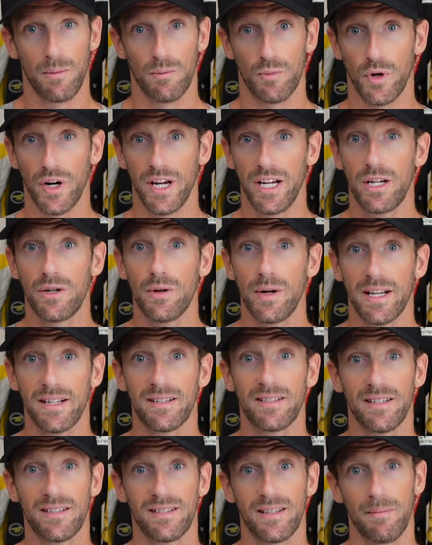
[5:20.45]
brake cooling
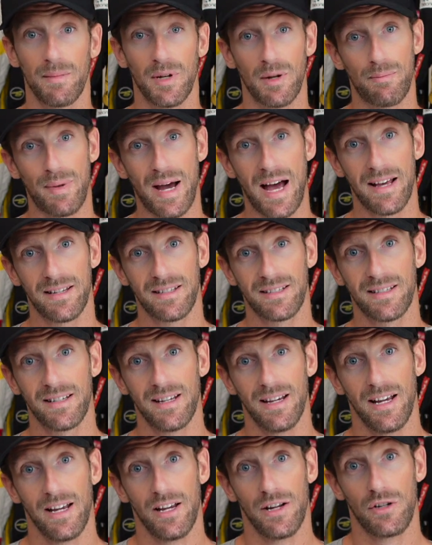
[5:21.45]
system in the past
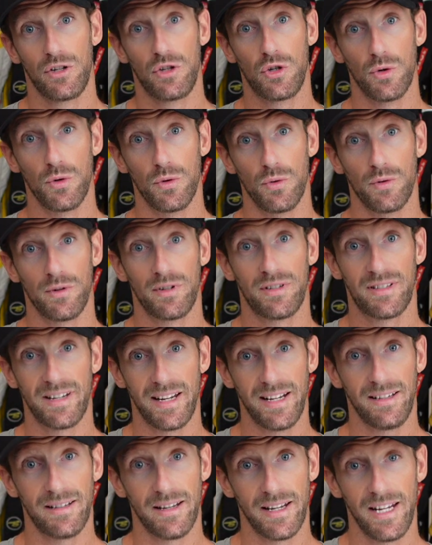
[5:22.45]
to
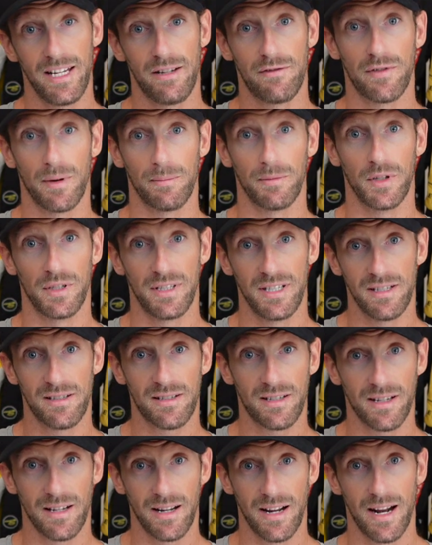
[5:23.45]
take the heat from the
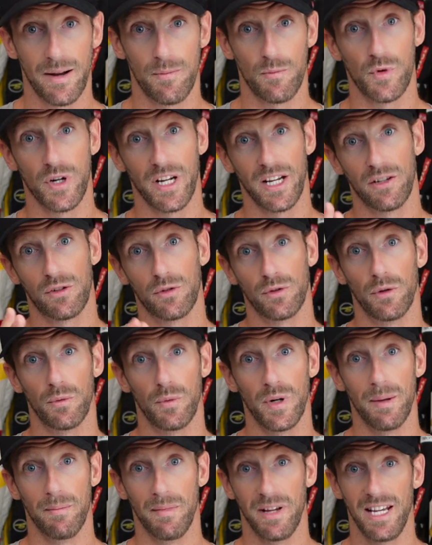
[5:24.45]
disc and bring it to the
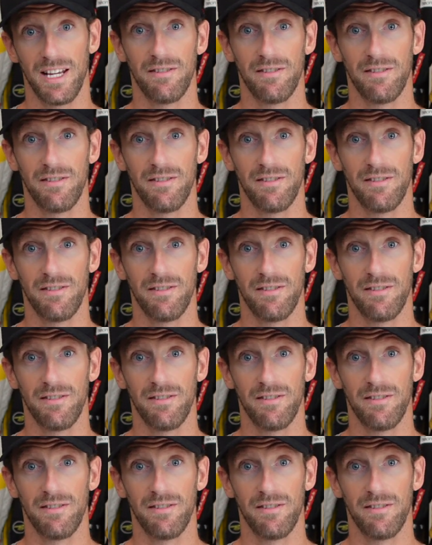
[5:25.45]
rim.